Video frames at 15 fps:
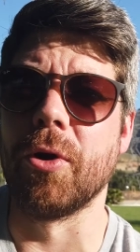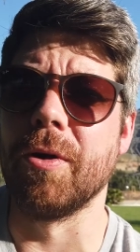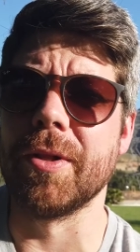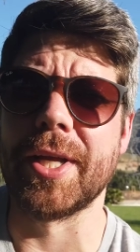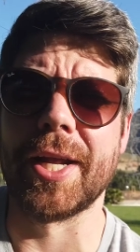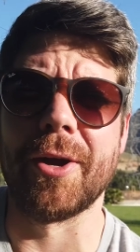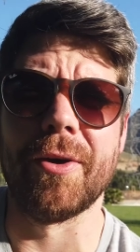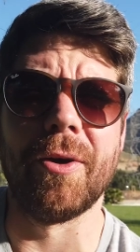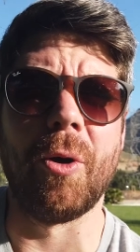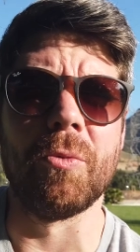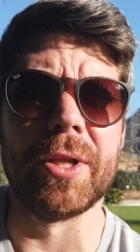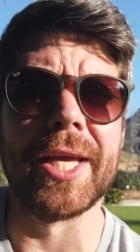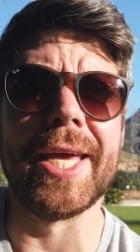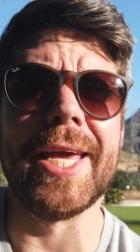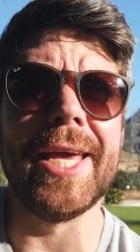world, that
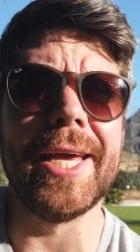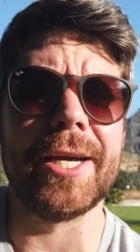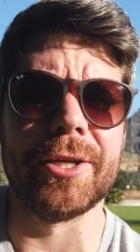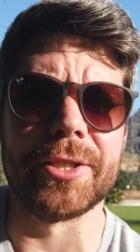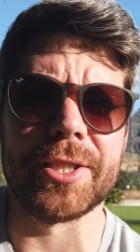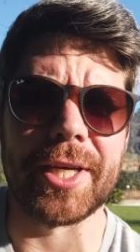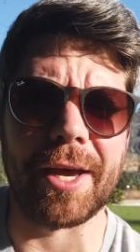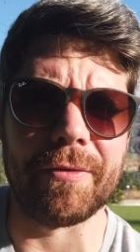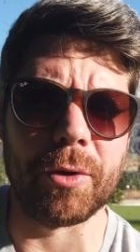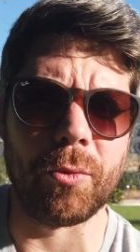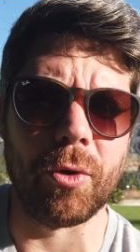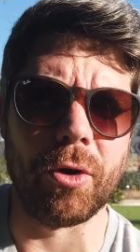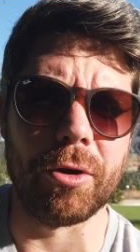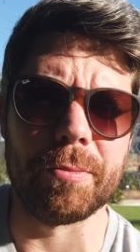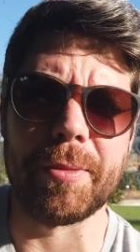only he could save the
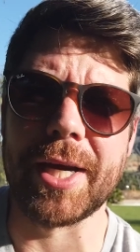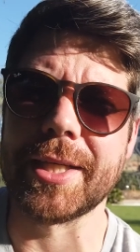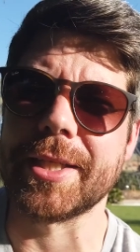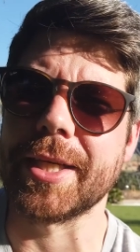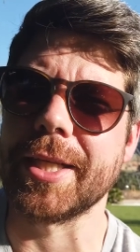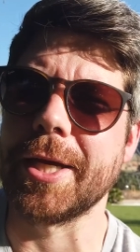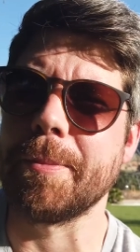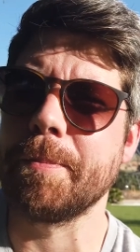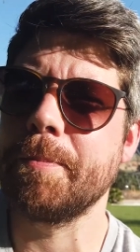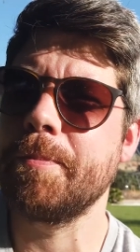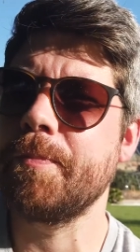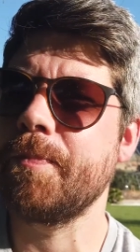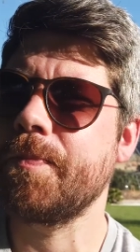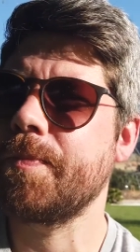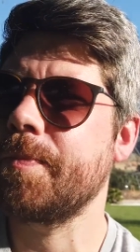world, basically.
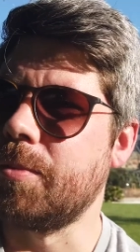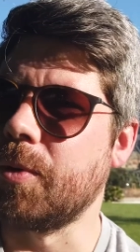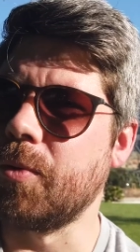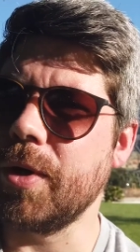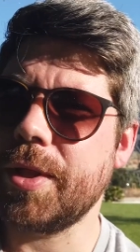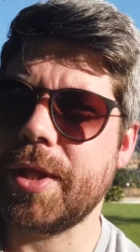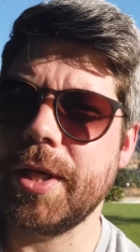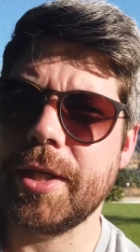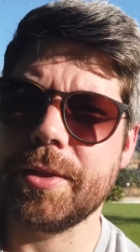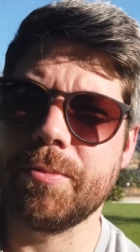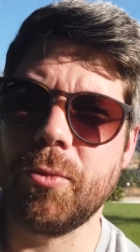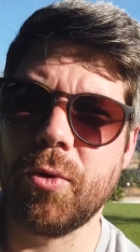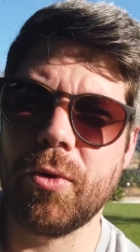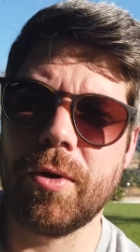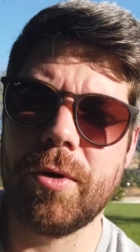But with
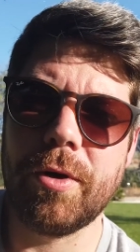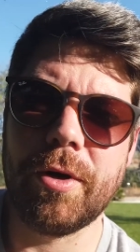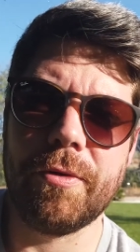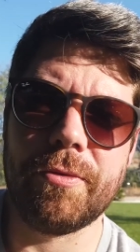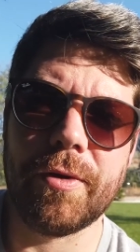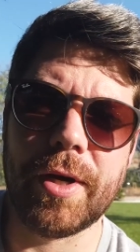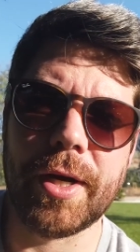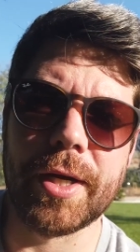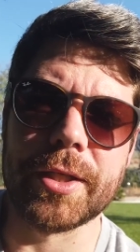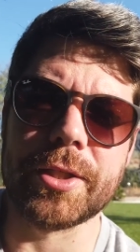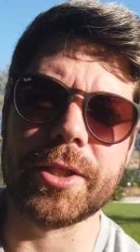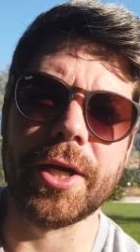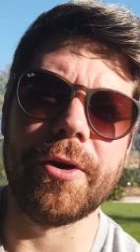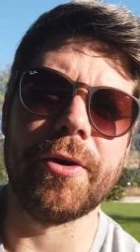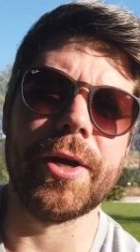his more of a
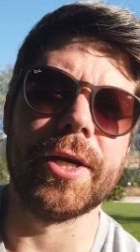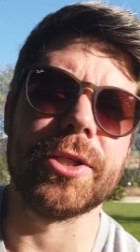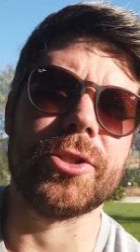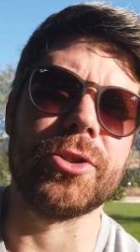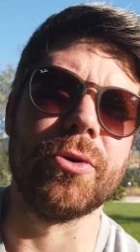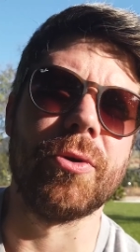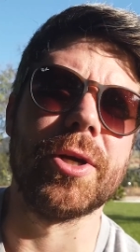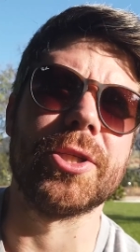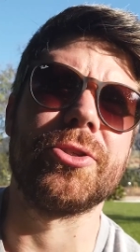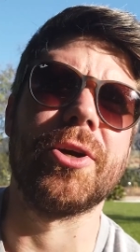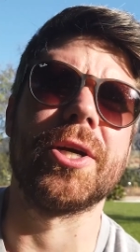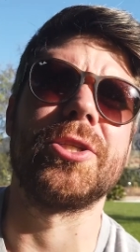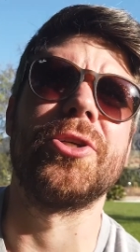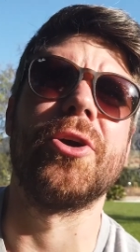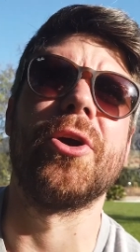serious story
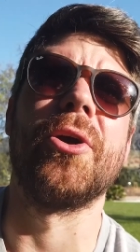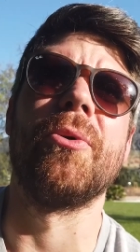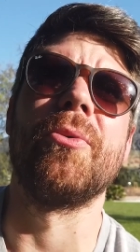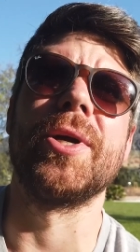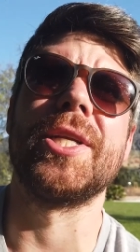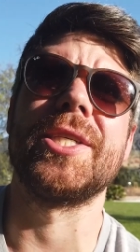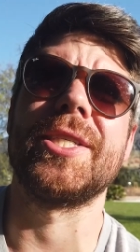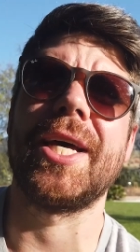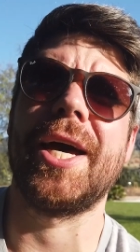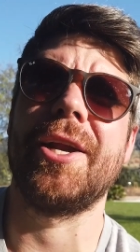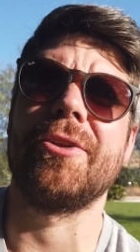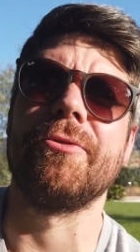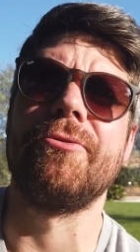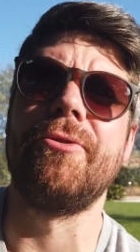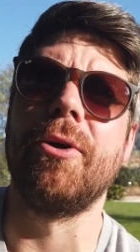structure, we
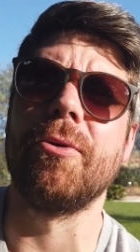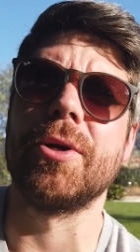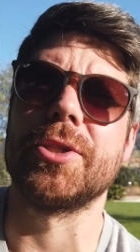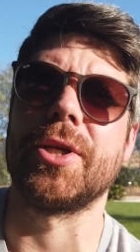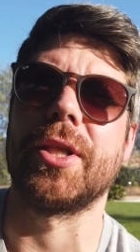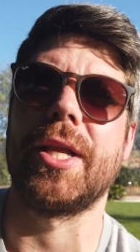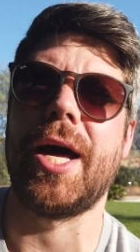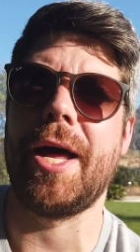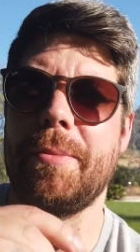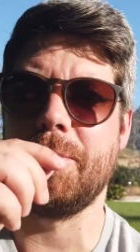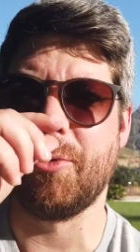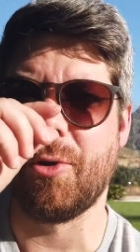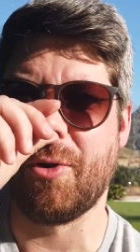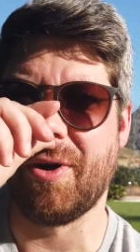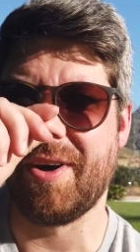decided to focus a
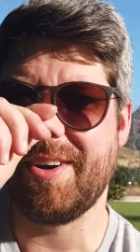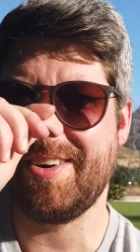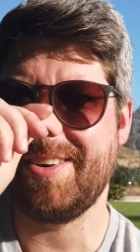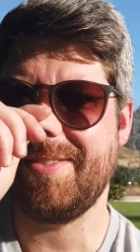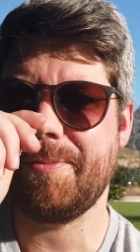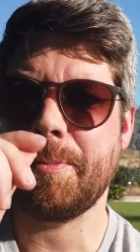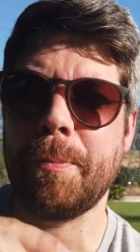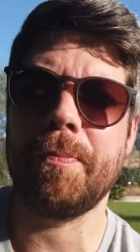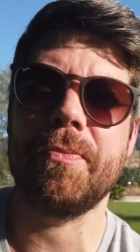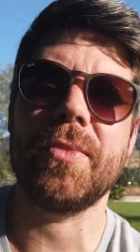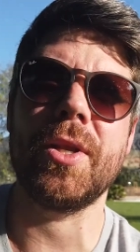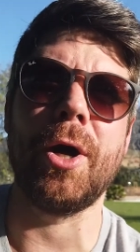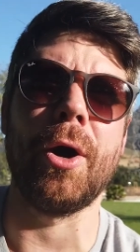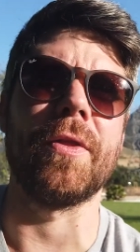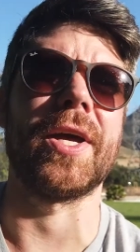lot more
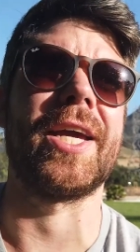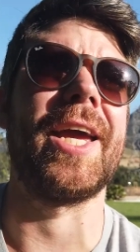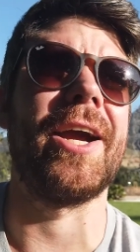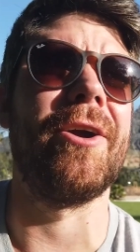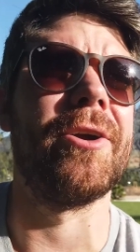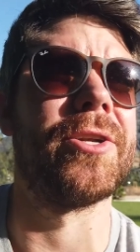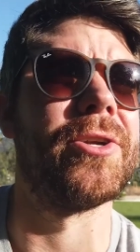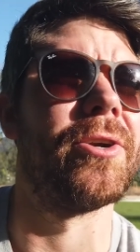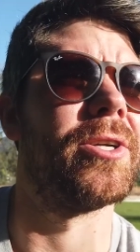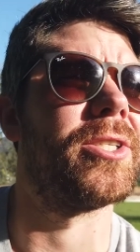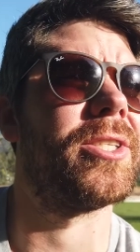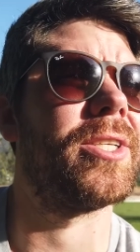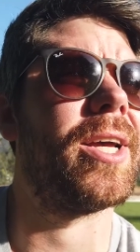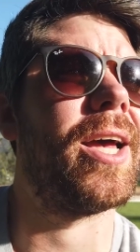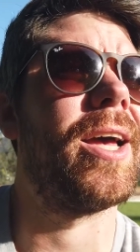on the
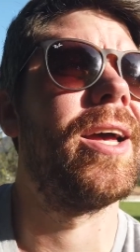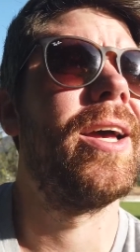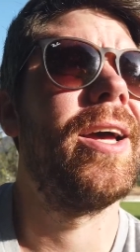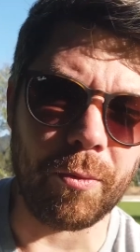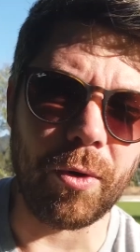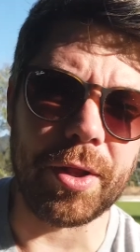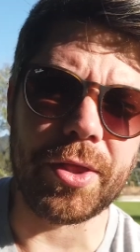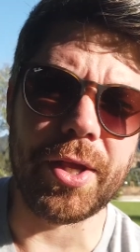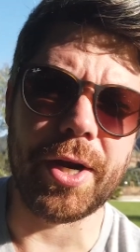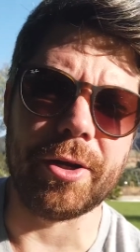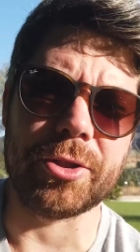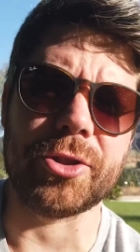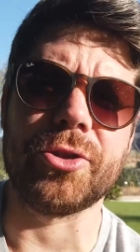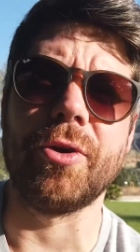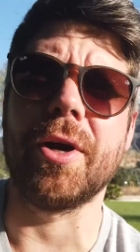characters and what
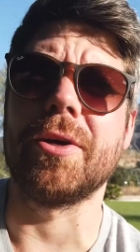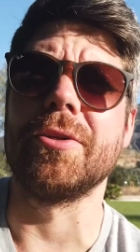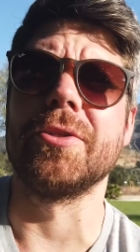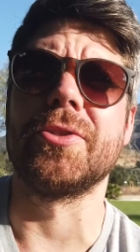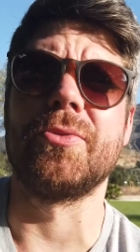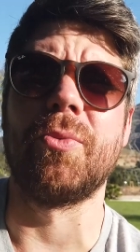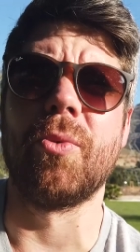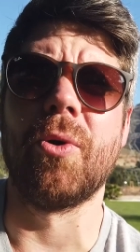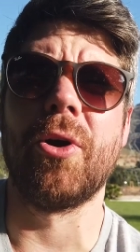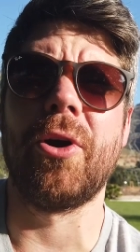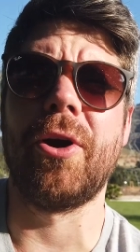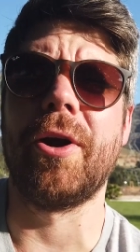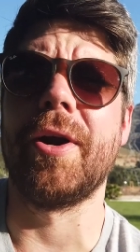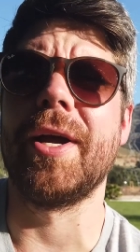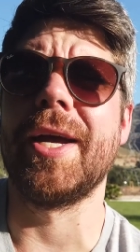their struggles
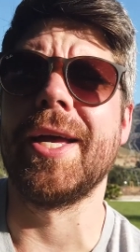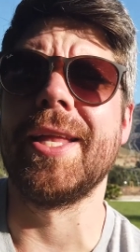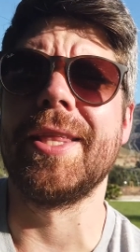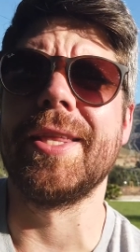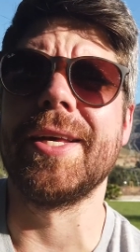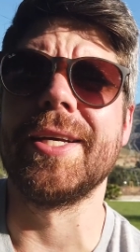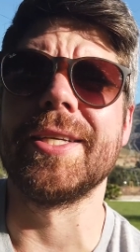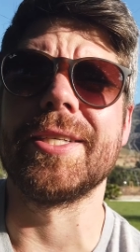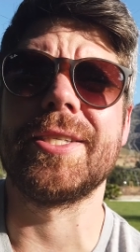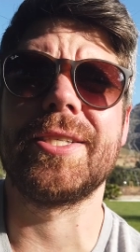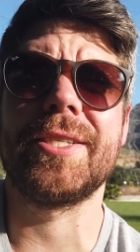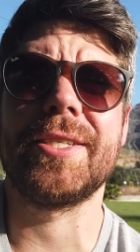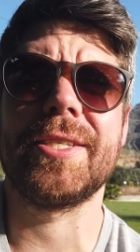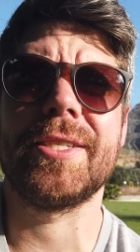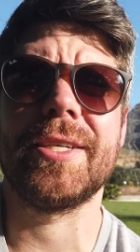were in
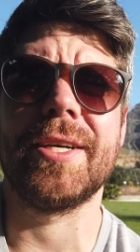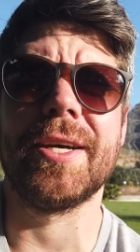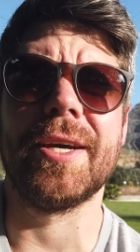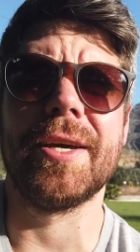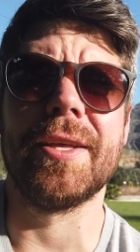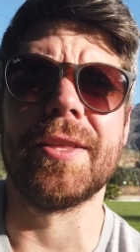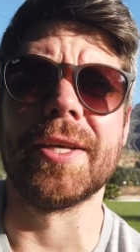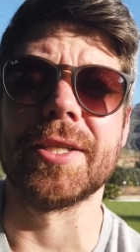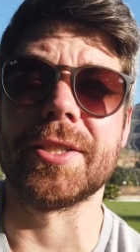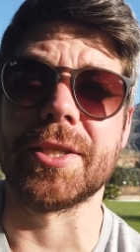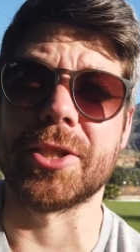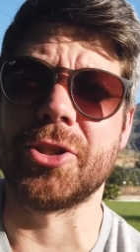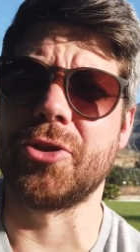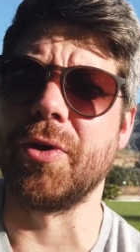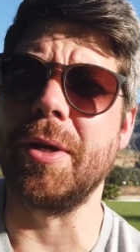this this
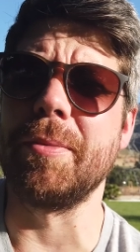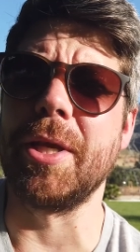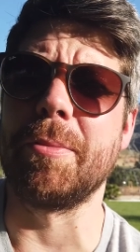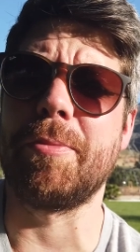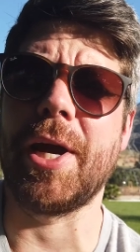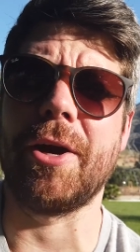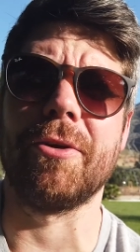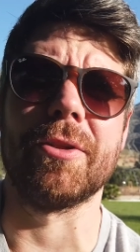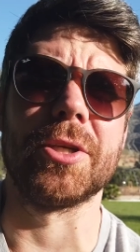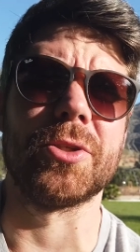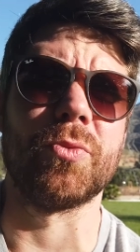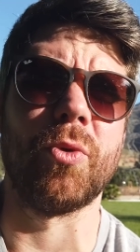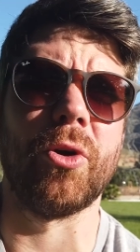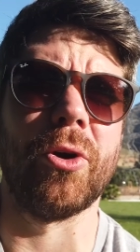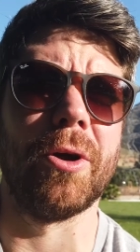extremely
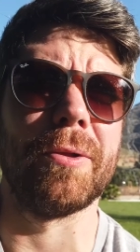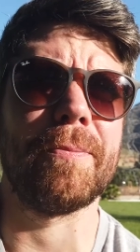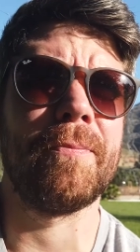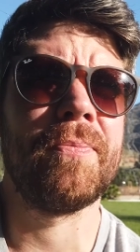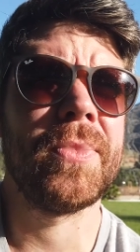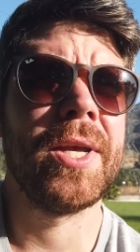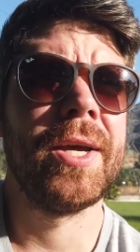perilous world.